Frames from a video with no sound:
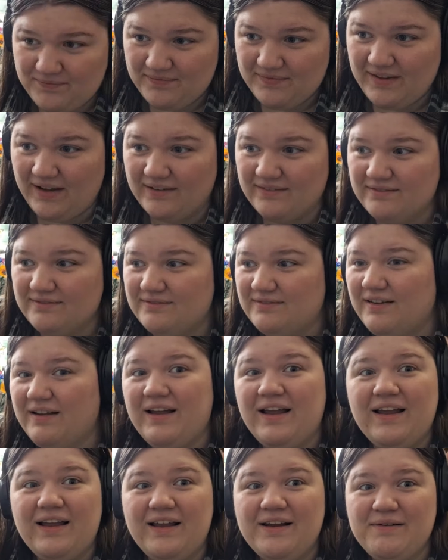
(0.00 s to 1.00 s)
Yeah.
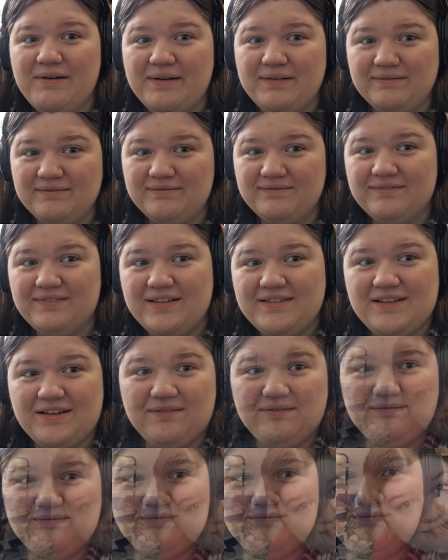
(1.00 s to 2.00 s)
Anyway, that's all.